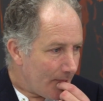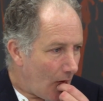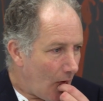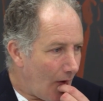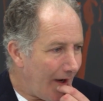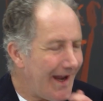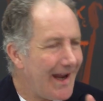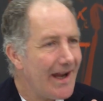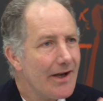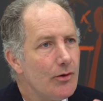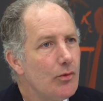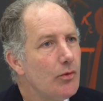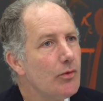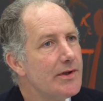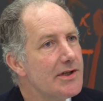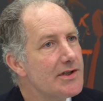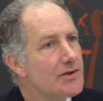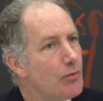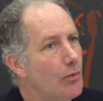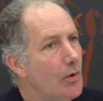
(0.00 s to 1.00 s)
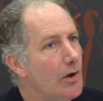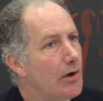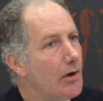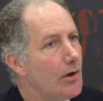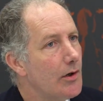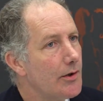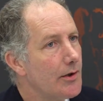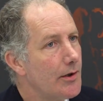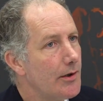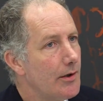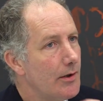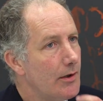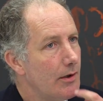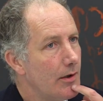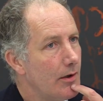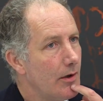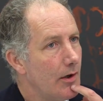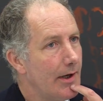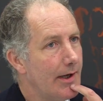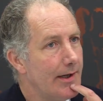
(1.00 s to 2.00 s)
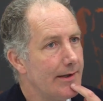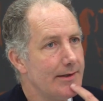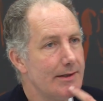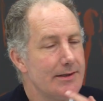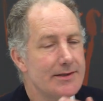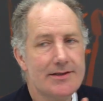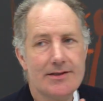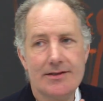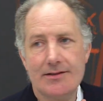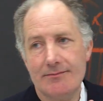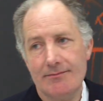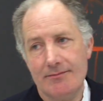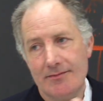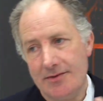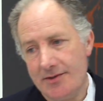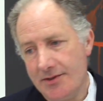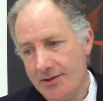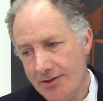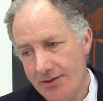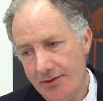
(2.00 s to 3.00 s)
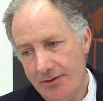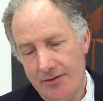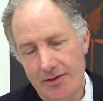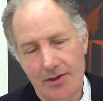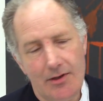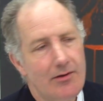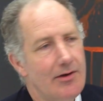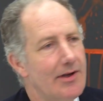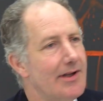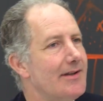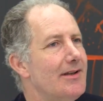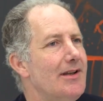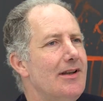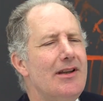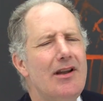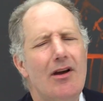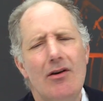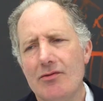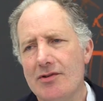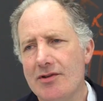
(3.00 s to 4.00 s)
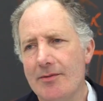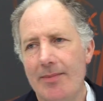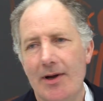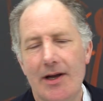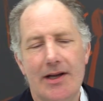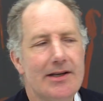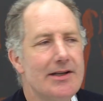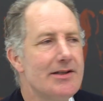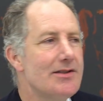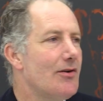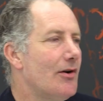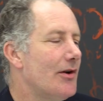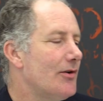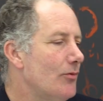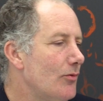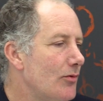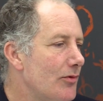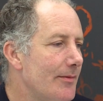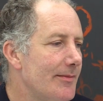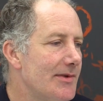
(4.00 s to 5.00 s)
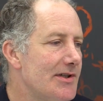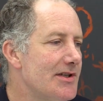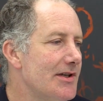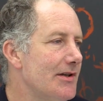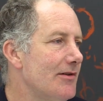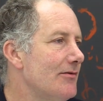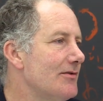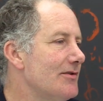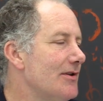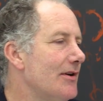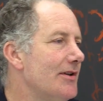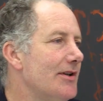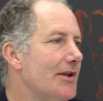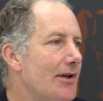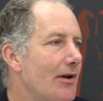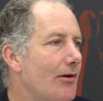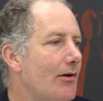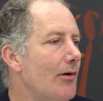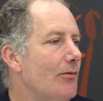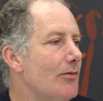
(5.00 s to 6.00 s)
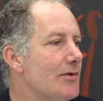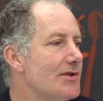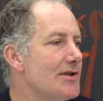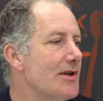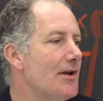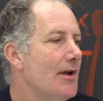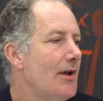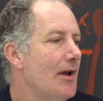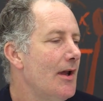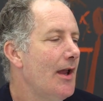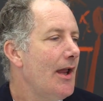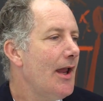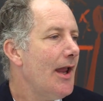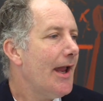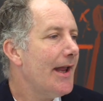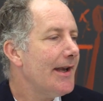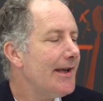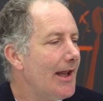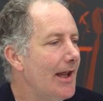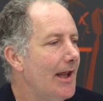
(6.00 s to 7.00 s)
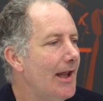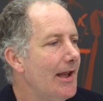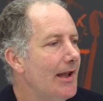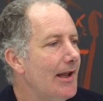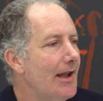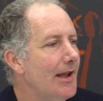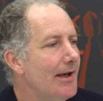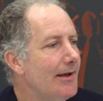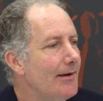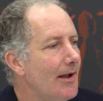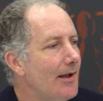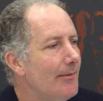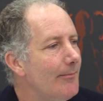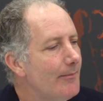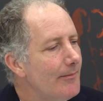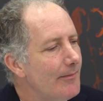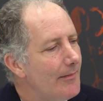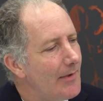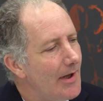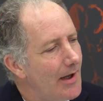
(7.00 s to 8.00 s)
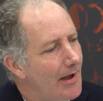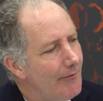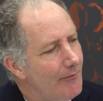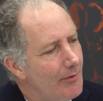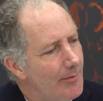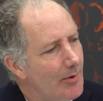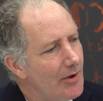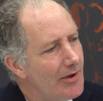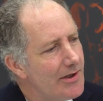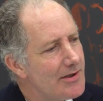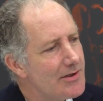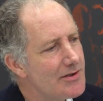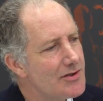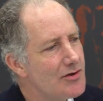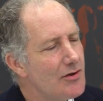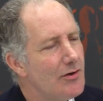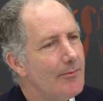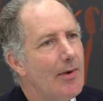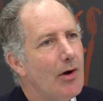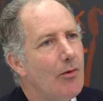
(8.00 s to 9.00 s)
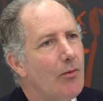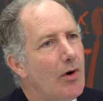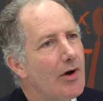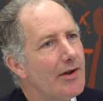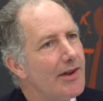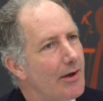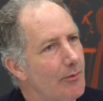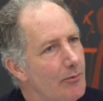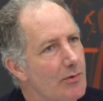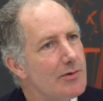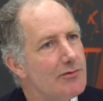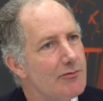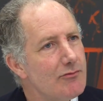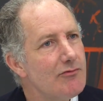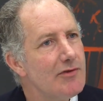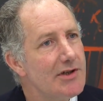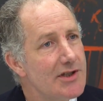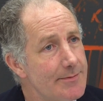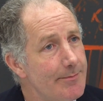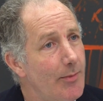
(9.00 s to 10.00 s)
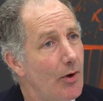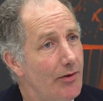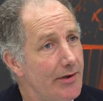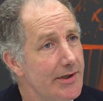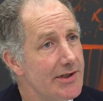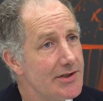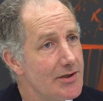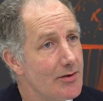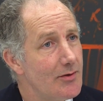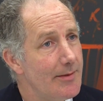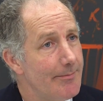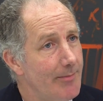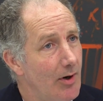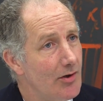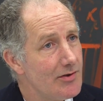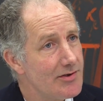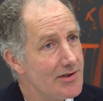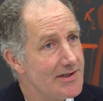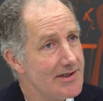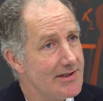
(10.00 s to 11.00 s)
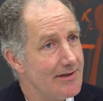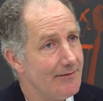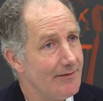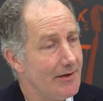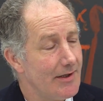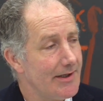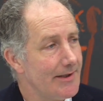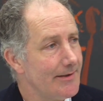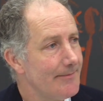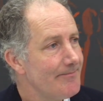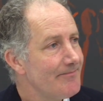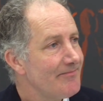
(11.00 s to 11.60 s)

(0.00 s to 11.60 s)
I had all this work. I had this studio, I had loads of paintings, I had all the materials, you know, I was, and everybody that saw my work, they were responding to it positively.